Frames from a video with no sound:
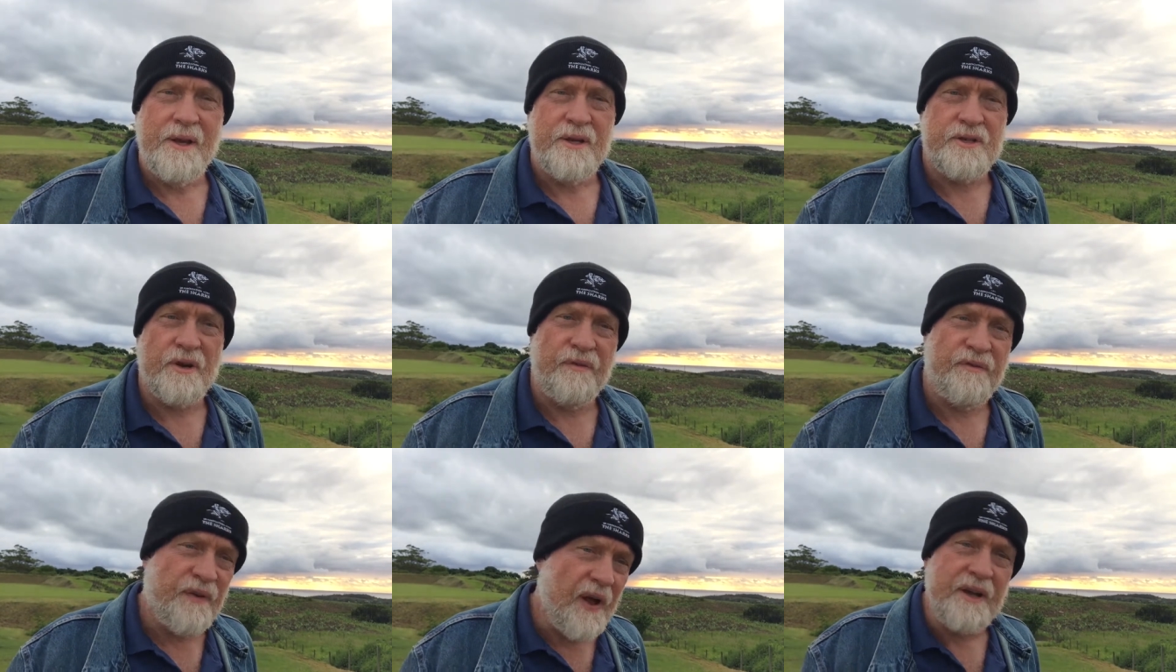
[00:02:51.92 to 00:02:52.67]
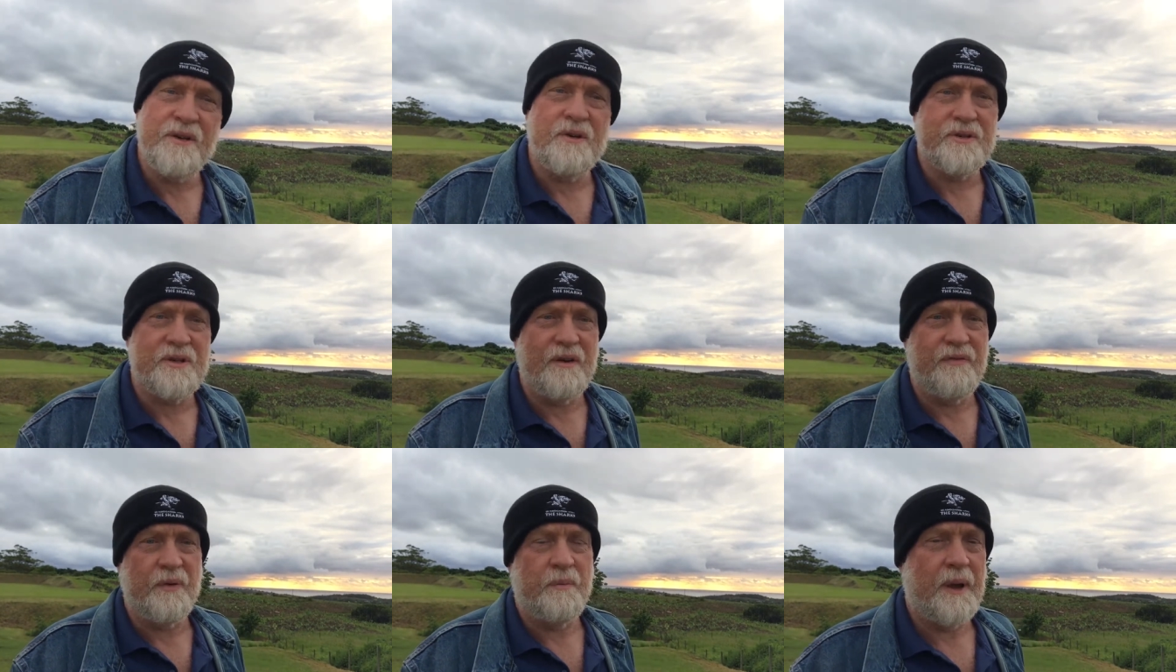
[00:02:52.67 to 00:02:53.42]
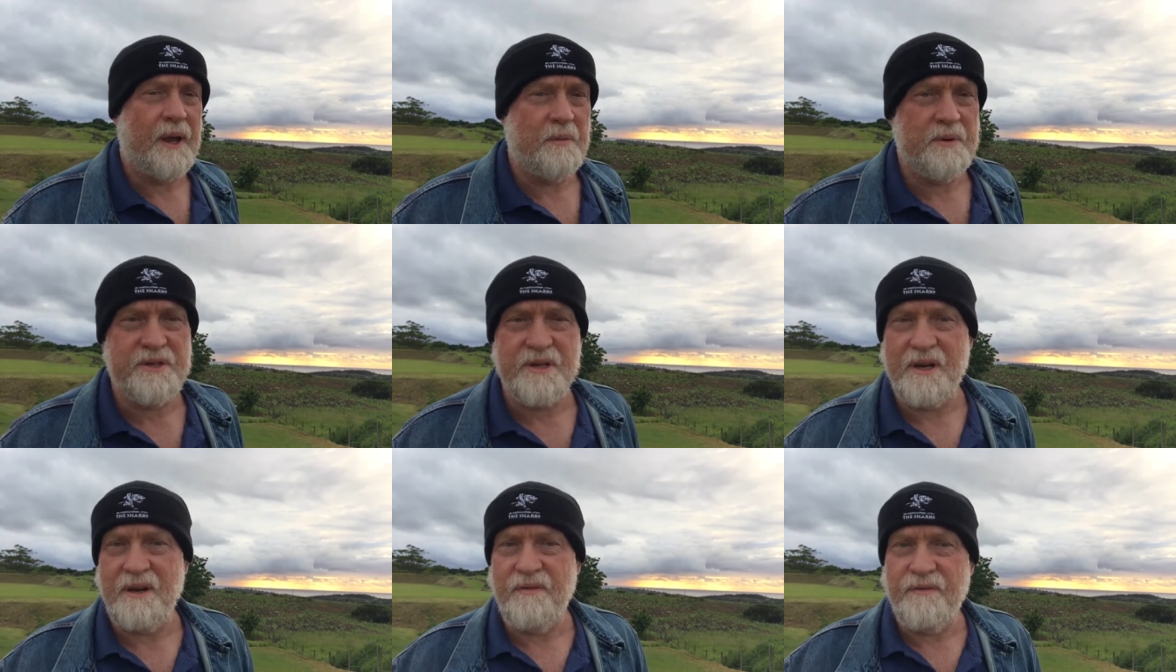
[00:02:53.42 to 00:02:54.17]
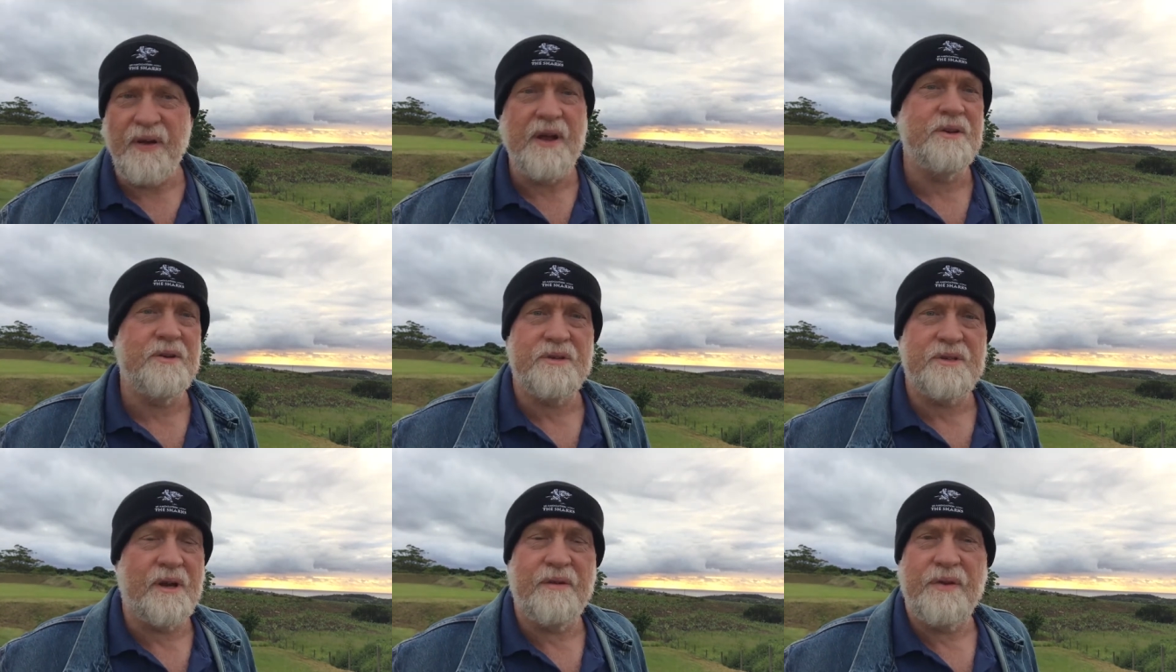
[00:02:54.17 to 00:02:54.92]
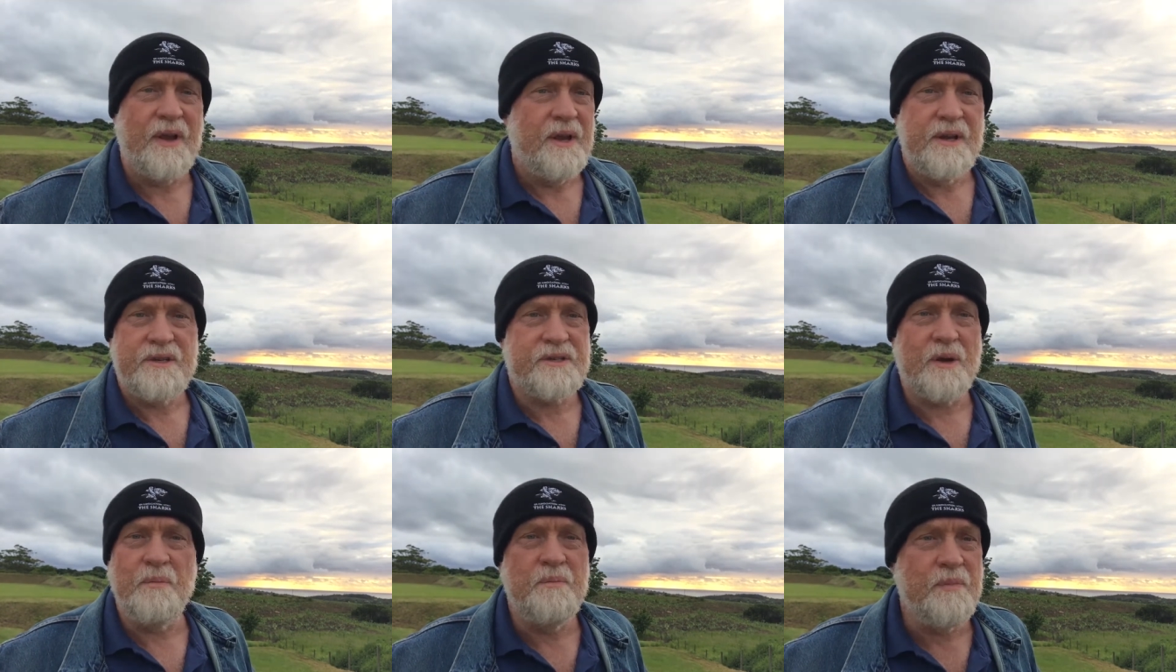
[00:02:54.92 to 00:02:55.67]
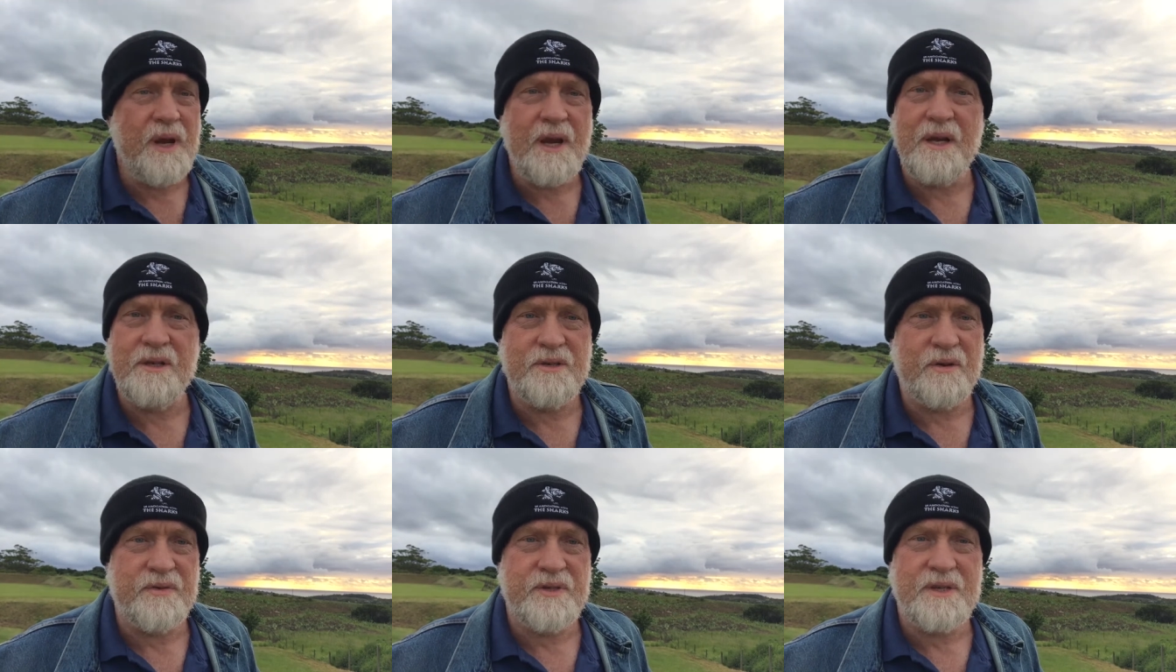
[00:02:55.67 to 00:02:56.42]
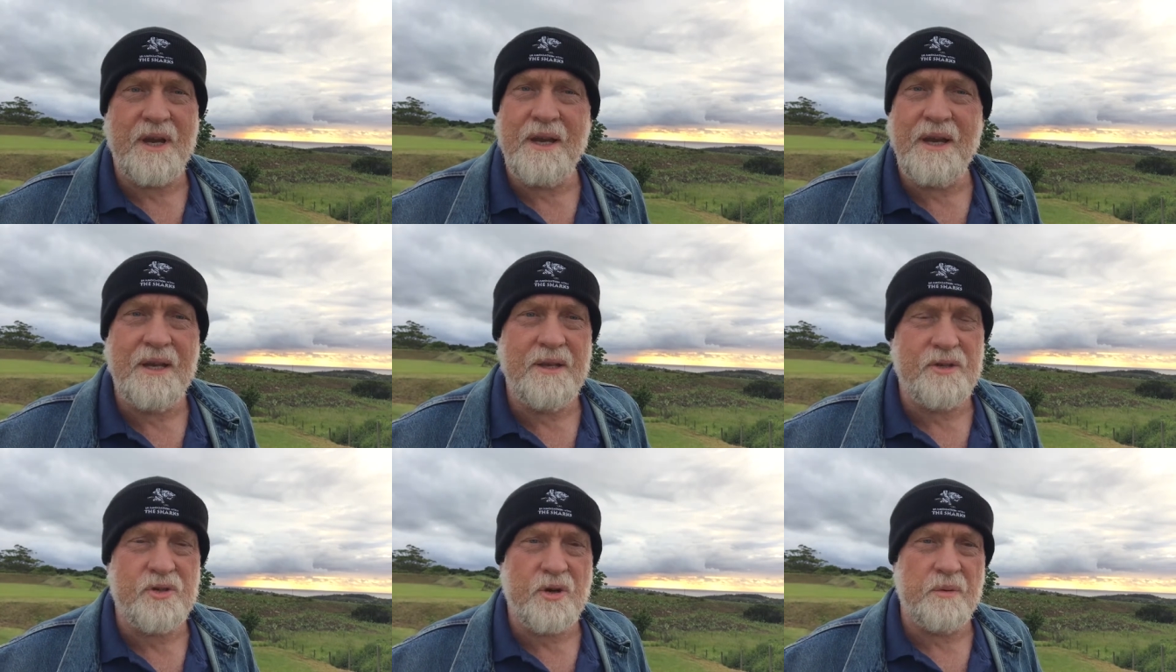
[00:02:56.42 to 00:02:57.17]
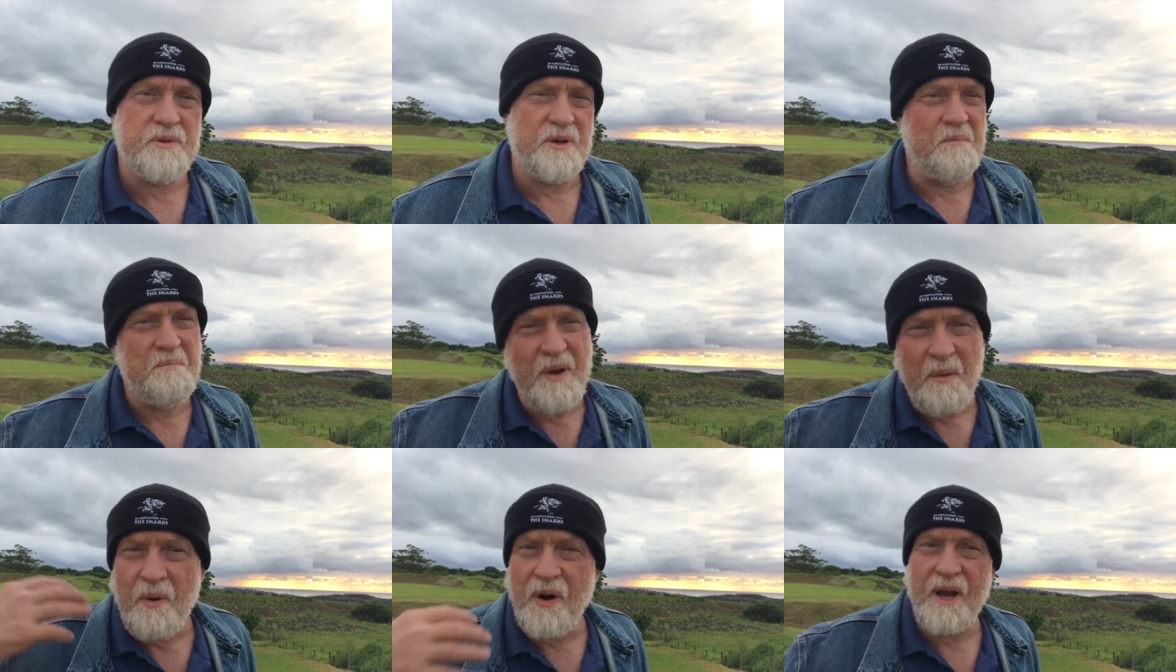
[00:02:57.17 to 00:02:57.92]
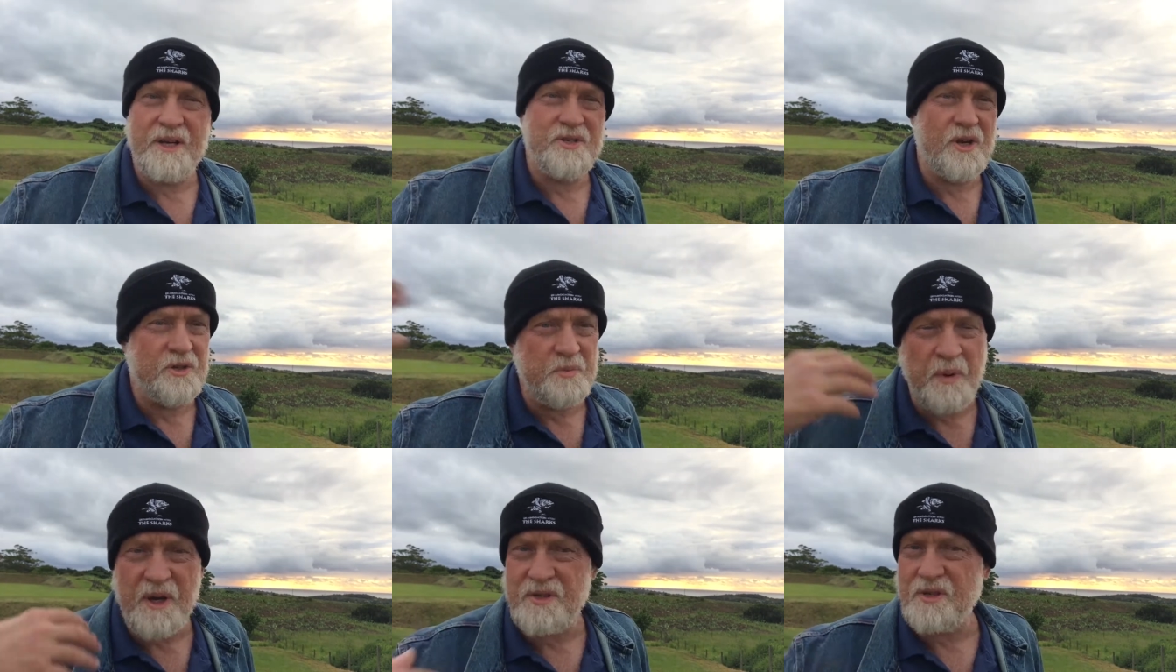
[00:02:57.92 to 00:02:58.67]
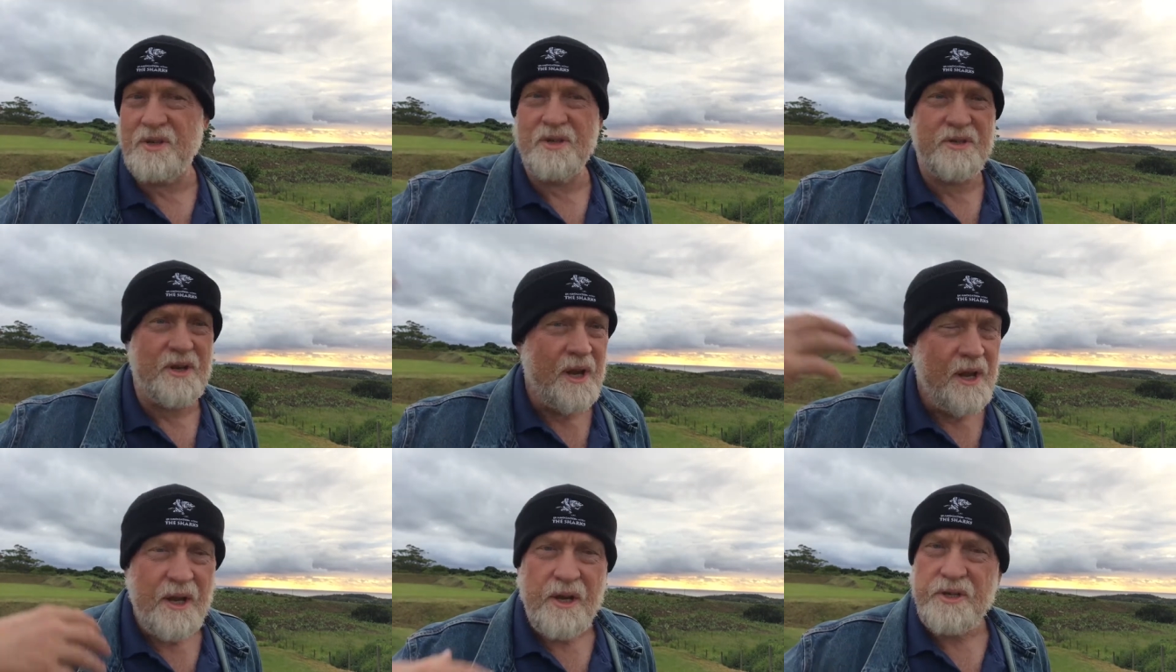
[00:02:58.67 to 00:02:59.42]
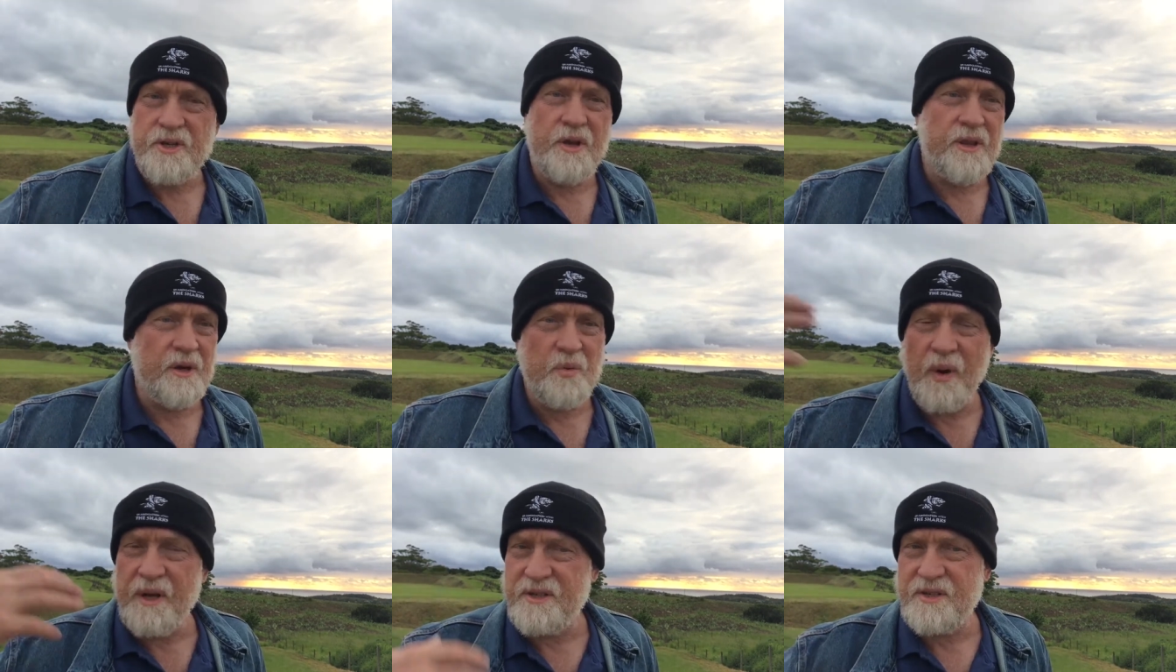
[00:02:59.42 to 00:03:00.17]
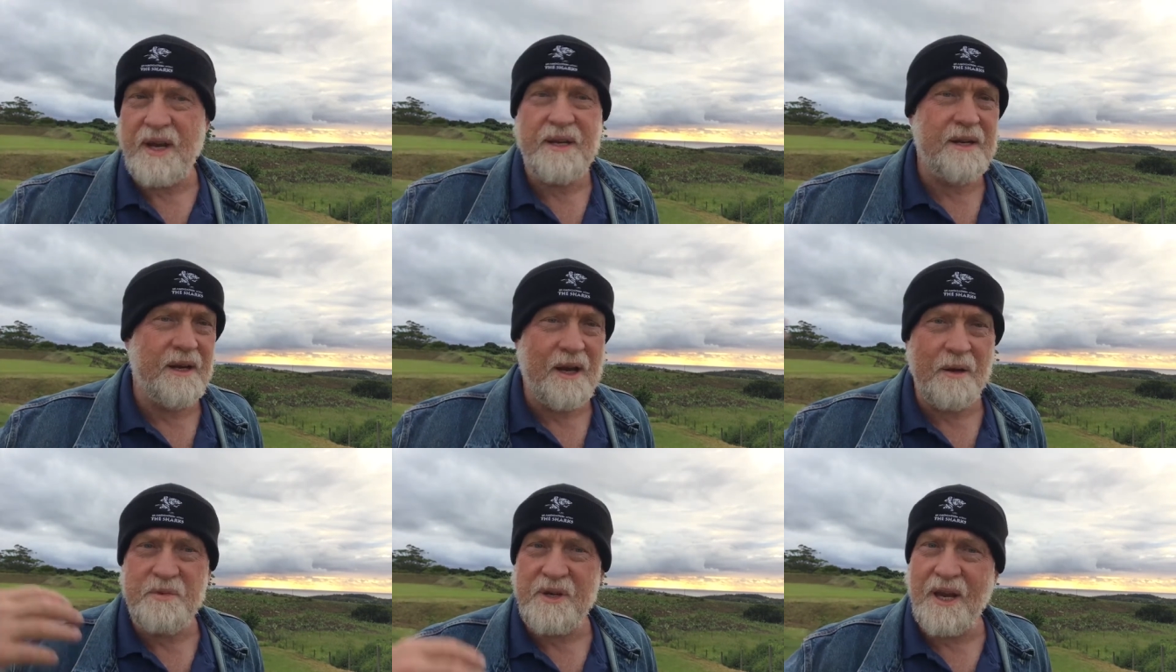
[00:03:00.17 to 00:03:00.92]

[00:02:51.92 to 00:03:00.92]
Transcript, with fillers: So find yourself a Bible study. Find yourself some means of studying the scripture. Memorize those passages so that when Satan comes